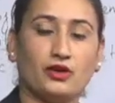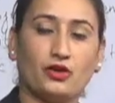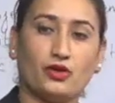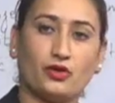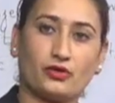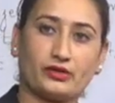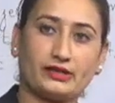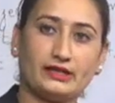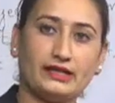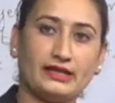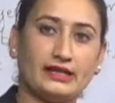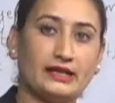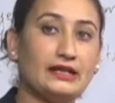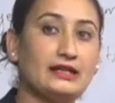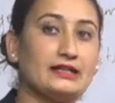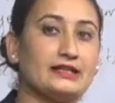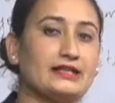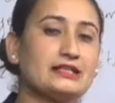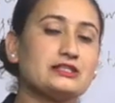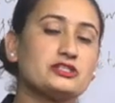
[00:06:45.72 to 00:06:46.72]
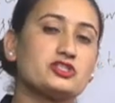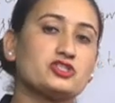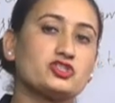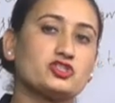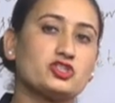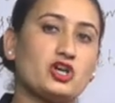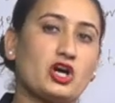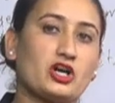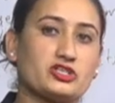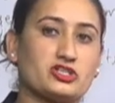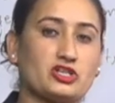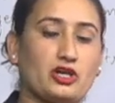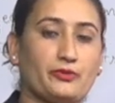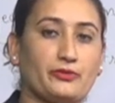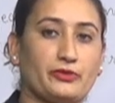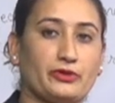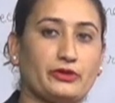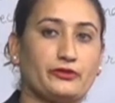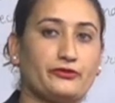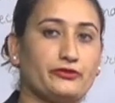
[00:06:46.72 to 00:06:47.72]
Okay, let's touch
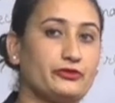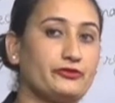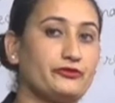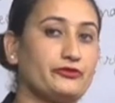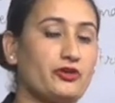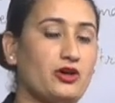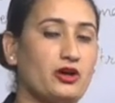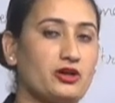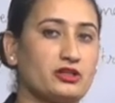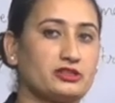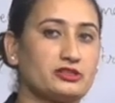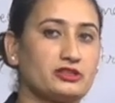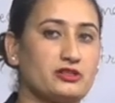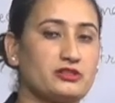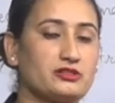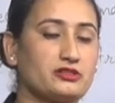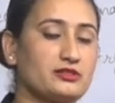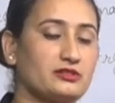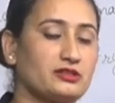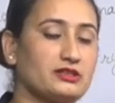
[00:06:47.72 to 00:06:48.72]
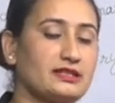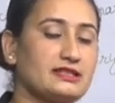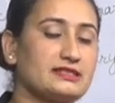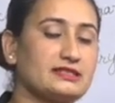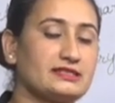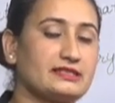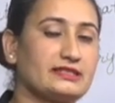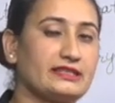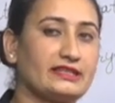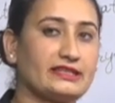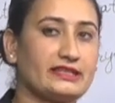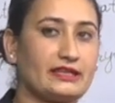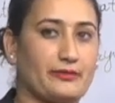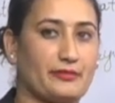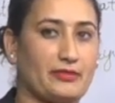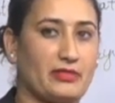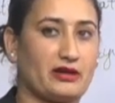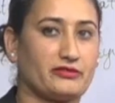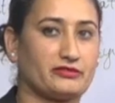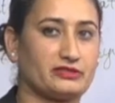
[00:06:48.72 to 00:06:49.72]
up. If you forgot also, let's think
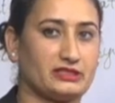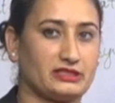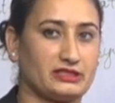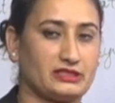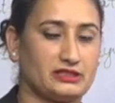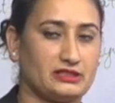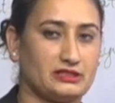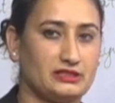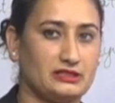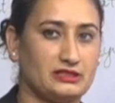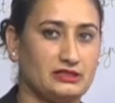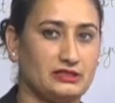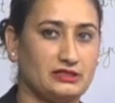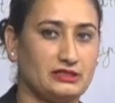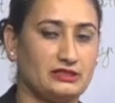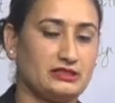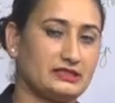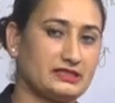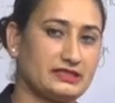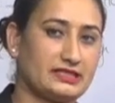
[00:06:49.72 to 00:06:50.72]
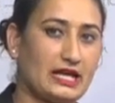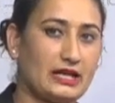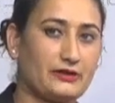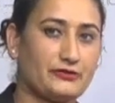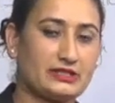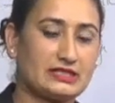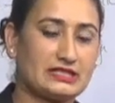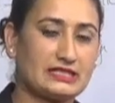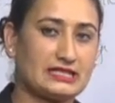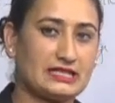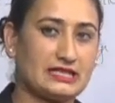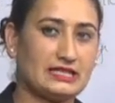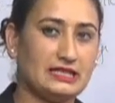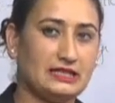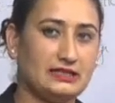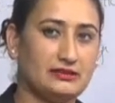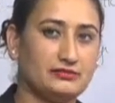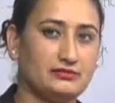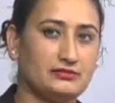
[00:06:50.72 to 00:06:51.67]
about it. Shall we see?